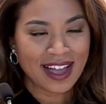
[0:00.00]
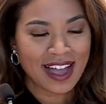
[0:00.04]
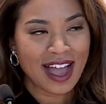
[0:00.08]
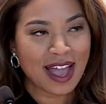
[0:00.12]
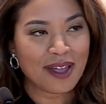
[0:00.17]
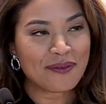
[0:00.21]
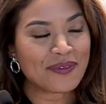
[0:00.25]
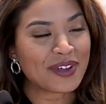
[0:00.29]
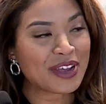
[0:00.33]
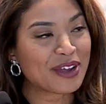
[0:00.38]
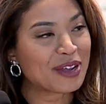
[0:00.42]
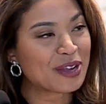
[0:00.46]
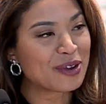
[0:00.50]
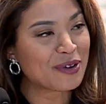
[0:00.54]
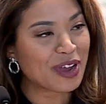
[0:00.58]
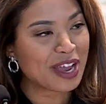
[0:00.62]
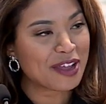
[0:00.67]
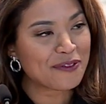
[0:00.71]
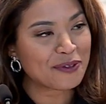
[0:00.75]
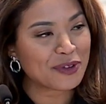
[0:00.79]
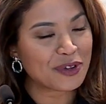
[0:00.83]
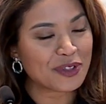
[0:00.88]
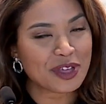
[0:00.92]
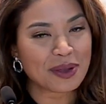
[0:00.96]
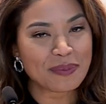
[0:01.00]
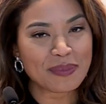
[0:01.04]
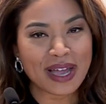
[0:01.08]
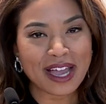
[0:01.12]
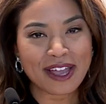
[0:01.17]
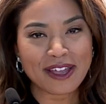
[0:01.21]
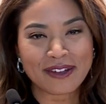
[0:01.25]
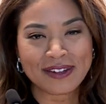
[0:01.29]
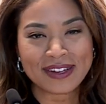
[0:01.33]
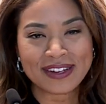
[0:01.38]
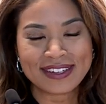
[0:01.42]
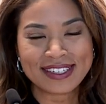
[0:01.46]
I'm very grateful that
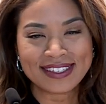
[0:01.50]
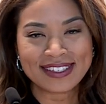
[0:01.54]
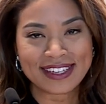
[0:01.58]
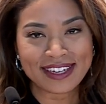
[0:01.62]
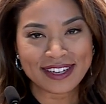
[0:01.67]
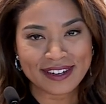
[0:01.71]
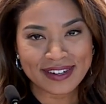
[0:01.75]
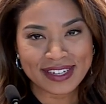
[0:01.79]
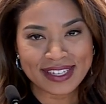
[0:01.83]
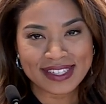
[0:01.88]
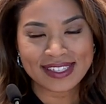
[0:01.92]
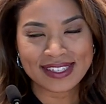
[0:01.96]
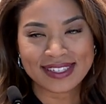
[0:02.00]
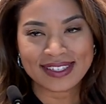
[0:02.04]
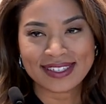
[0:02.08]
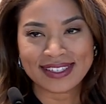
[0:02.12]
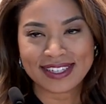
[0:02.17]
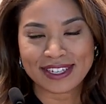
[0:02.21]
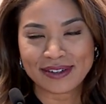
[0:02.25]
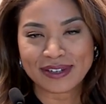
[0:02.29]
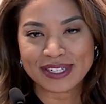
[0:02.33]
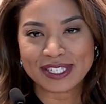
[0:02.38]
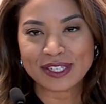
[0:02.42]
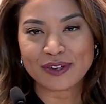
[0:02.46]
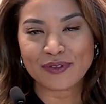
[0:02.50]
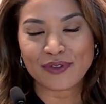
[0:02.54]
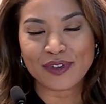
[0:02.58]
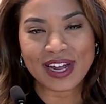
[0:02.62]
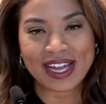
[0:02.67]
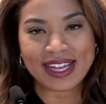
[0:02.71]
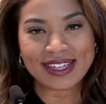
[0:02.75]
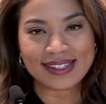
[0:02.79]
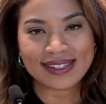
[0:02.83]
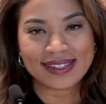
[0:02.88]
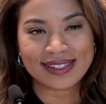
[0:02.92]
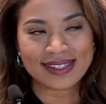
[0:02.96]
my dearest
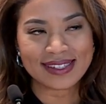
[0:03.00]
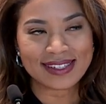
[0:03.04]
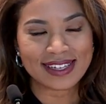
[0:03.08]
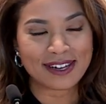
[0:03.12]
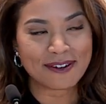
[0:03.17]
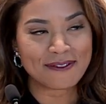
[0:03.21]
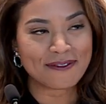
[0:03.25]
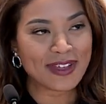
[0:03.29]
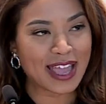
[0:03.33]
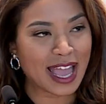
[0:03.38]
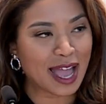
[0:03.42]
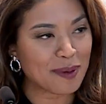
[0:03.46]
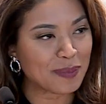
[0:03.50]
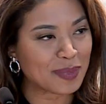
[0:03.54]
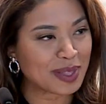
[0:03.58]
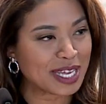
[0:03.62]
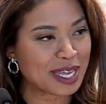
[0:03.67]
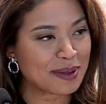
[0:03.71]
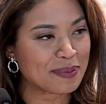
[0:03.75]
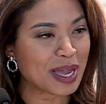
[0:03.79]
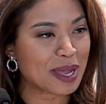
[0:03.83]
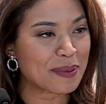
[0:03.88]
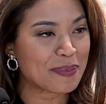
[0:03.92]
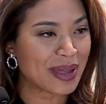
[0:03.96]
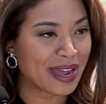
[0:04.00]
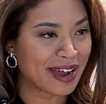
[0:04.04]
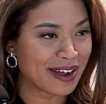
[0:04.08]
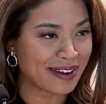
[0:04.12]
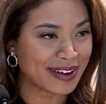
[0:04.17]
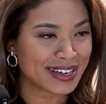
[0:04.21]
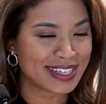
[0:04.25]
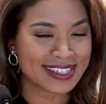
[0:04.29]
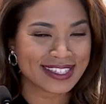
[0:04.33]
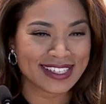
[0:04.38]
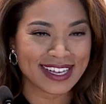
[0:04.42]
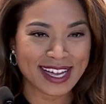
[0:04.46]
friends and family, my
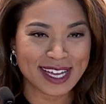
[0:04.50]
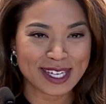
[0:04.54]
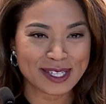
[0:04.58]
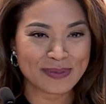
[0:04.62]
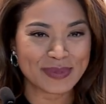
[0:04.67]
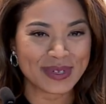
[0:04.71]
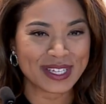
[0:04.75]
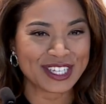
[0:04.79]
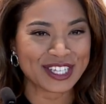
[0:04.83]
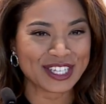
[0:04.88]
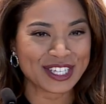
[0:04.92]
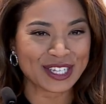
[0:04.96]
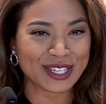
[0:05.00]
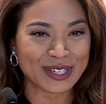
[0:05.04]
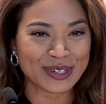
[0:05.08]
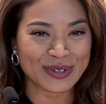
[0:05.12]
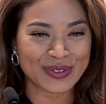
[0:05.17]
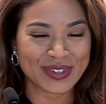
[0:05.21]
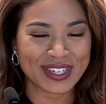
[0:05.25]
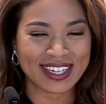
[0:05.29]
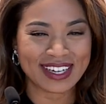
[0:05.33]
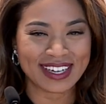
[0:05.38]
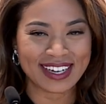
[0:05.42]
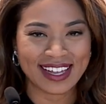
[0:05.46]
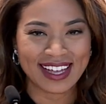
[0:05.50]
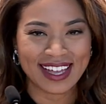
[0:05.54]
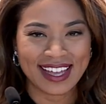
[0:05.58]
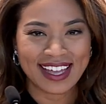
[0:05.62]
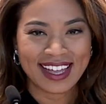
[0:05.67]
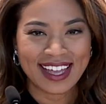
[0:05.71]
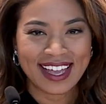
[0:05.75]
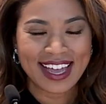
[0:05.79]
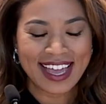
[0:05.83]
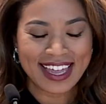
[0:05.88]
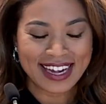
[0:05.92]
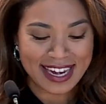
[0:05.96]
parents, husband, children,
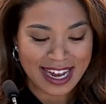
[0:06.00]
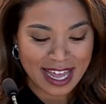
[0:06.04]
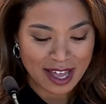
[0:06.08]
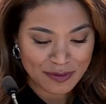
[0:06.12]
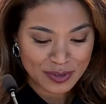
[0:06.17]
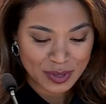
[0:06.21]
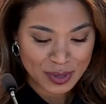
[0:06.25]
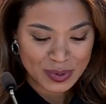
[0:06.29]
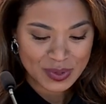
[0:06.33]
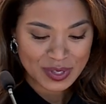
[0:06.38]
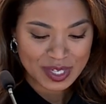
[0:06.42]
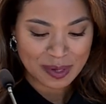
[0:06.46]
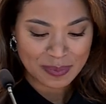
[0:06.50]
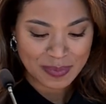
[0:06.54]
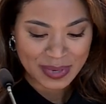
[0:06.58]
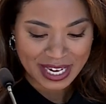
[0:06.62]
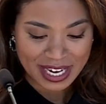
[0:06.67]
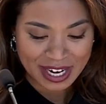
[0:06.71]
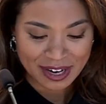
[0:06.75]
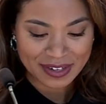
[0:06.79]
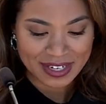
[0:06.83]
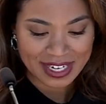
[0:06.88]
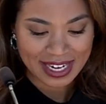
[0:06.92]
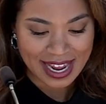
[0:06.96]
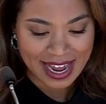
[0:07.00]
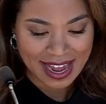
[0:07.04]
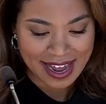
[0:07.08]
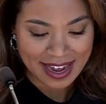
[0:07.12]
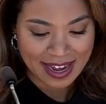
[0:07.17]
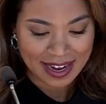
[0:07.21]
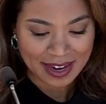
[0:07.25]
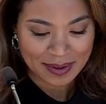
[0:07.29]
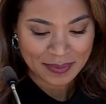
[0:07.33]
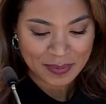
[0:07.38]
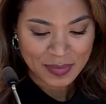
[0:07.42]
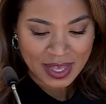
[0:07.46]
and nephews could be here
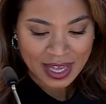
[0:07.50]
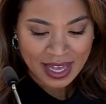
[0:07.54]
today.